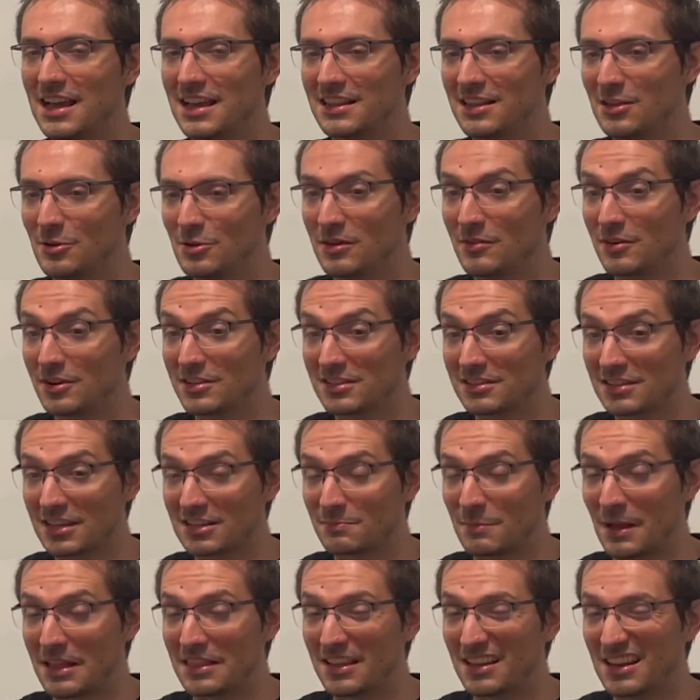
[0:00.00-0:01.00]
the universe is
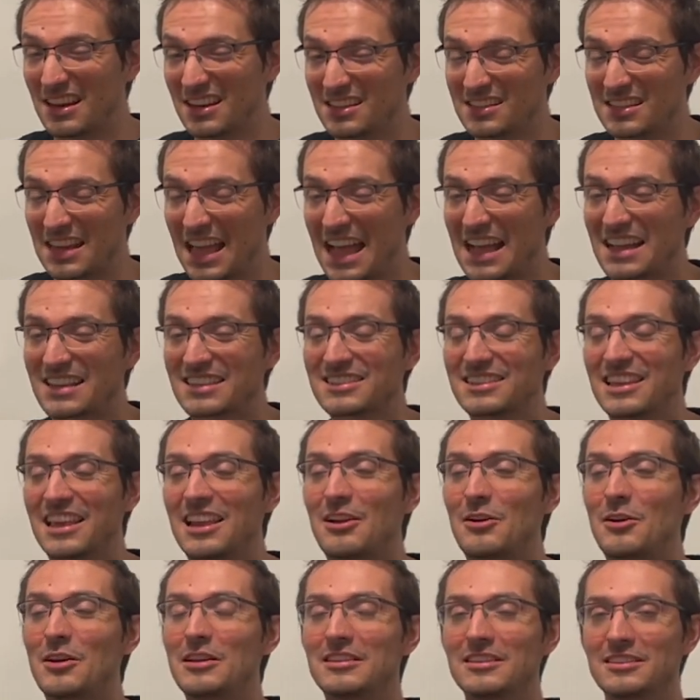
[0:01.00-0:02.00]
expanding and is
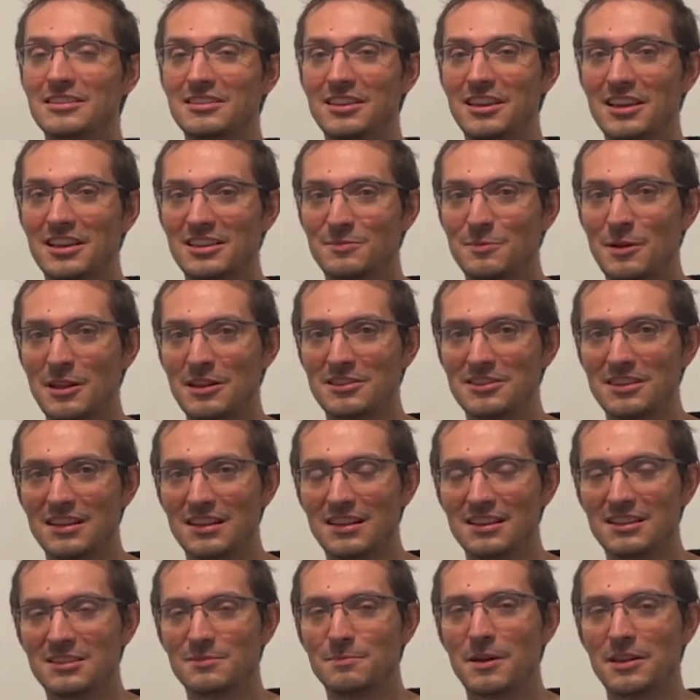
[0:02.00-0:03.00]
accelerating the
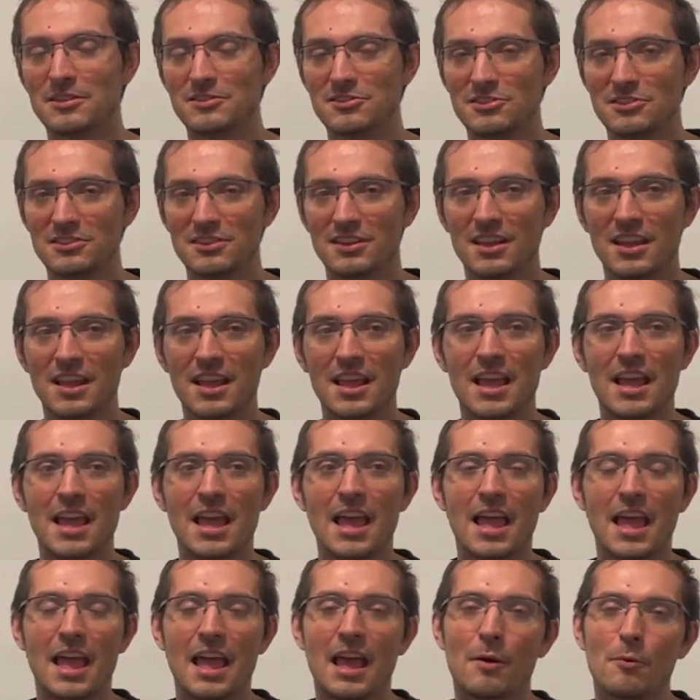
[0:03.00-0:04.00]
expansion.
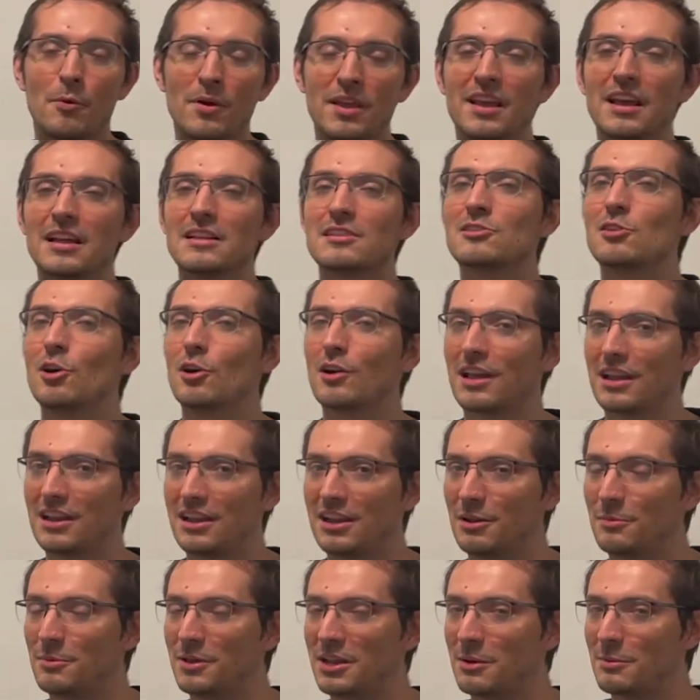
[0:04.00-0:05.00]
We can talk a
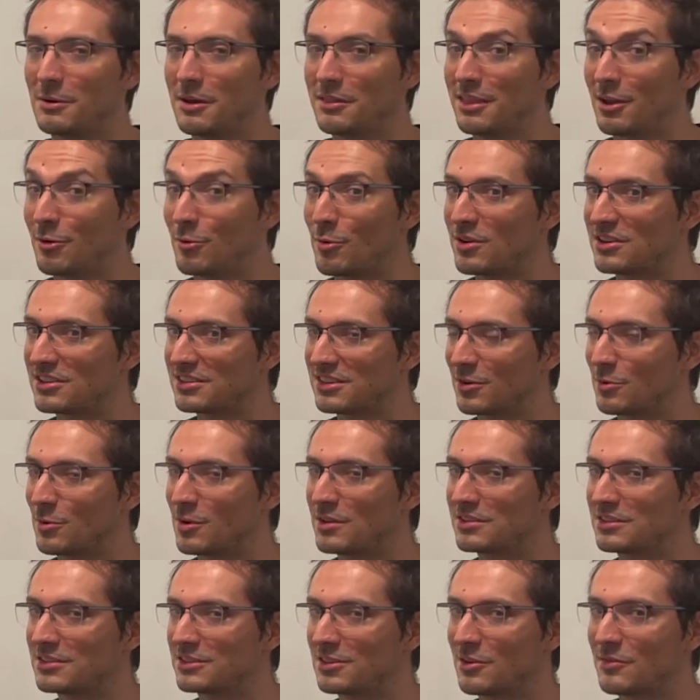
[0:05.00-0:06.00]
little bit about the
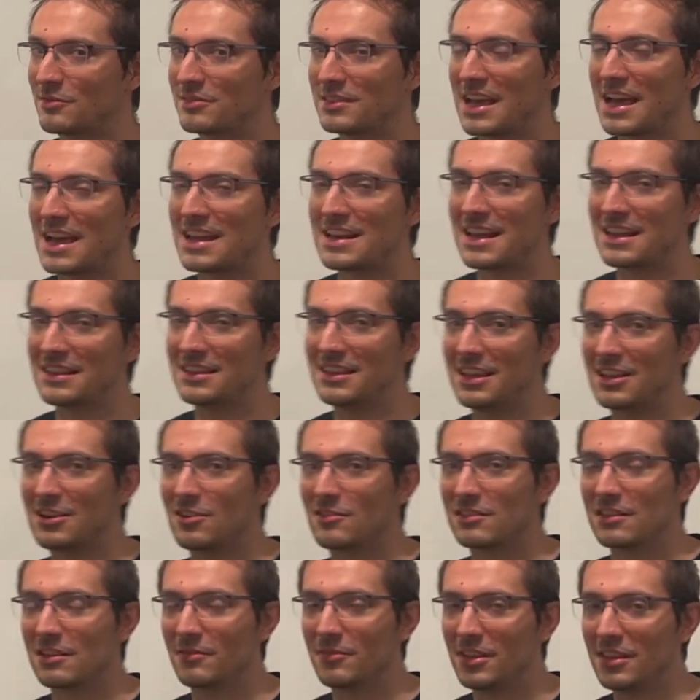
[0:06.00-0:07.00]
consequences of that at the end of
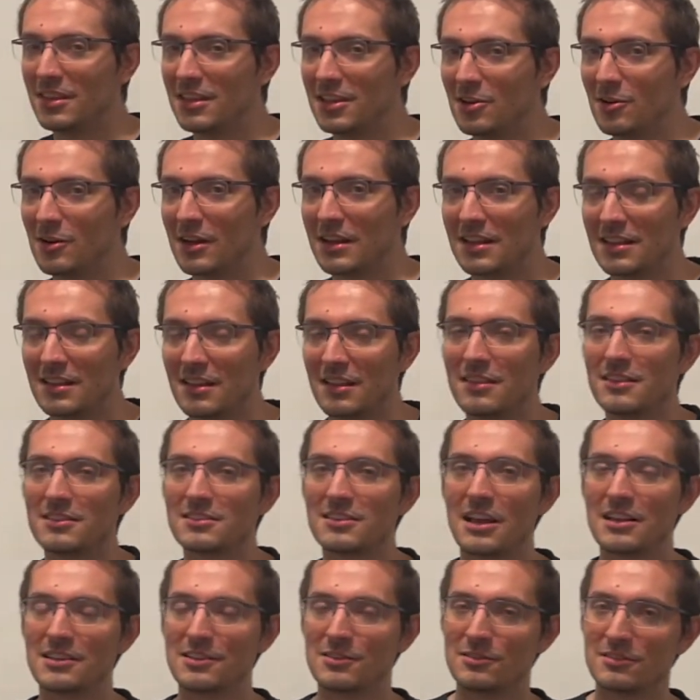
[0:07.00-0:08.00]
the video and in the
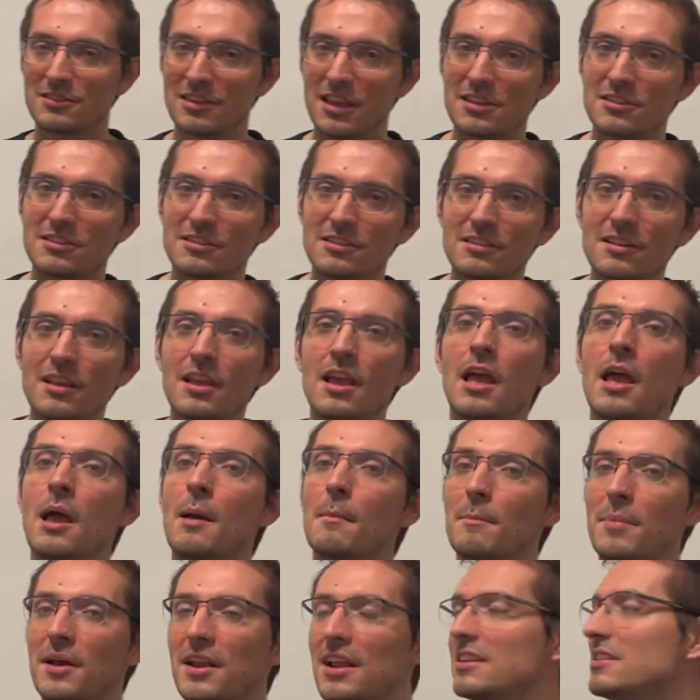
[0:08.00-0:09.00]
discussion session,
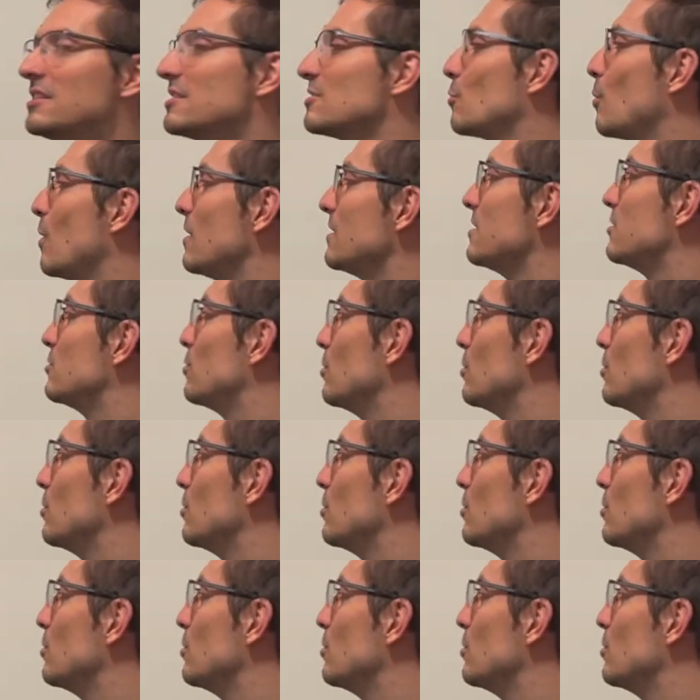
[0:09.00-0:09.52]
but I just wanted to